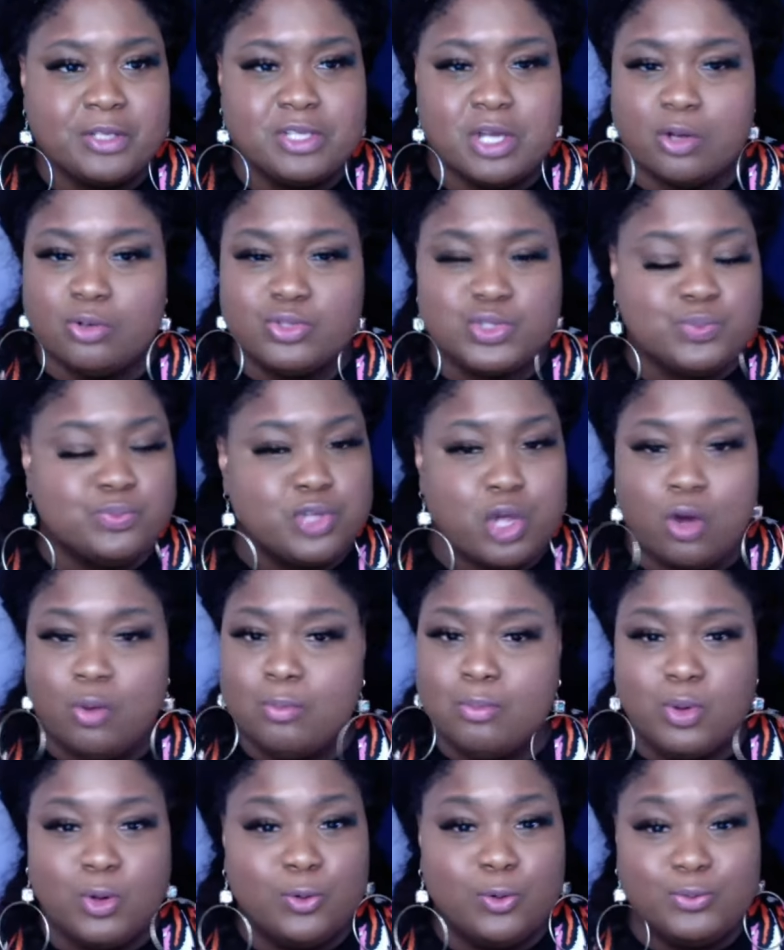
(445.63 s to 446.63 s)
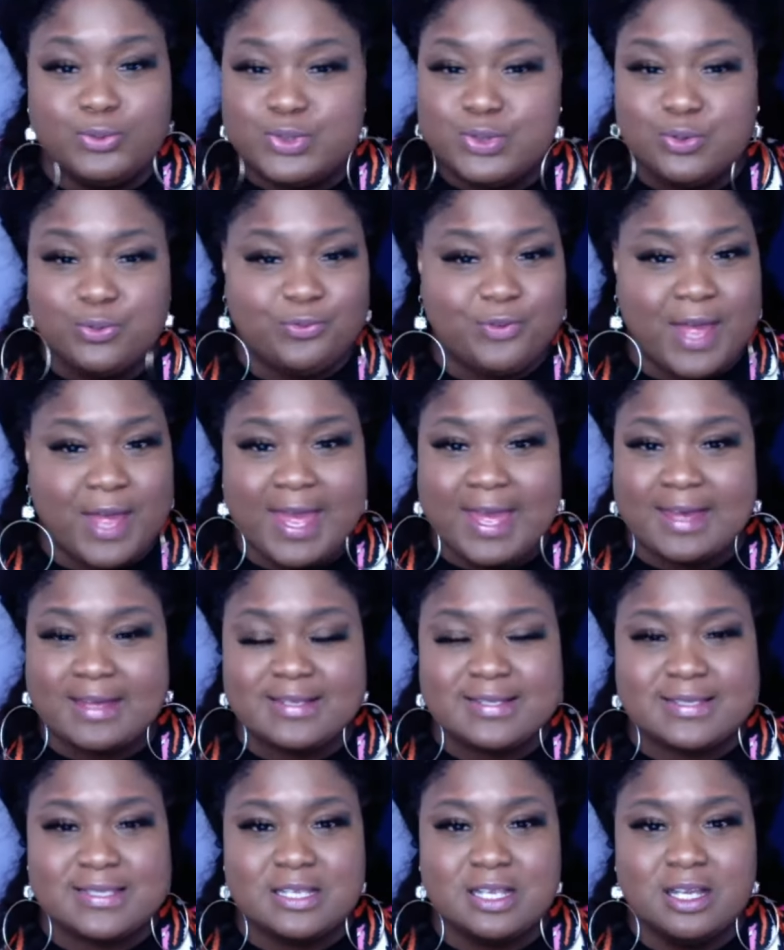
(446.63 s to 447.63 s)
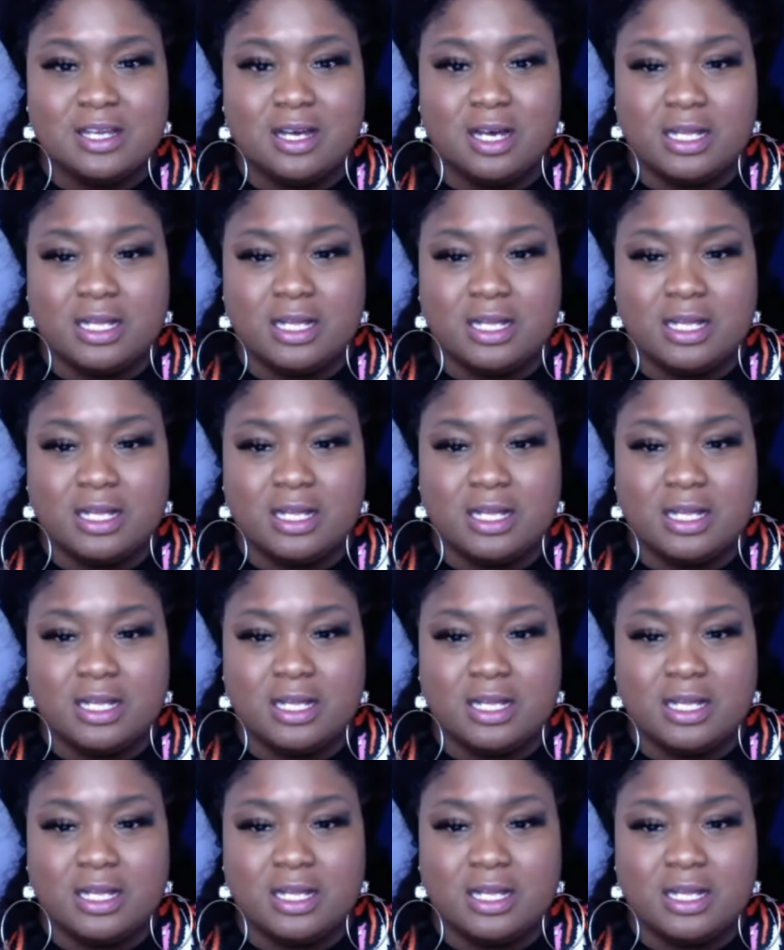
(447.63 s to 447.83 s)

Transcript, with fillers: Don't don't move too fast.